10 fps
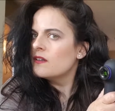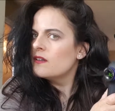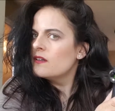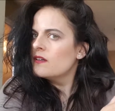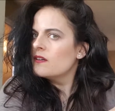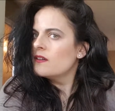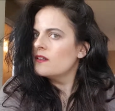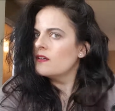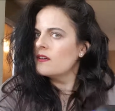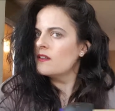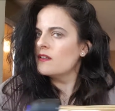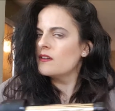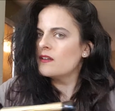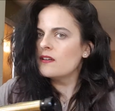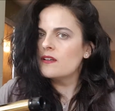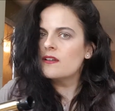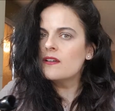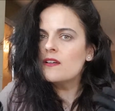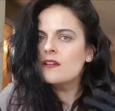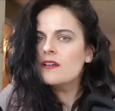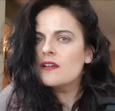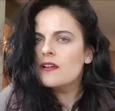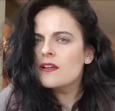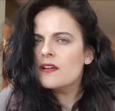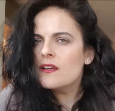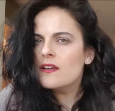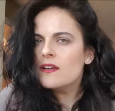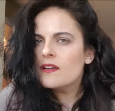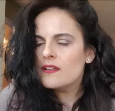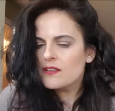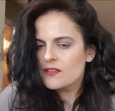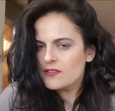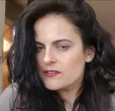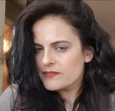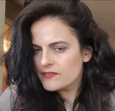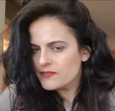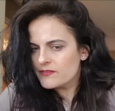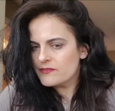No one is speaking in this clip.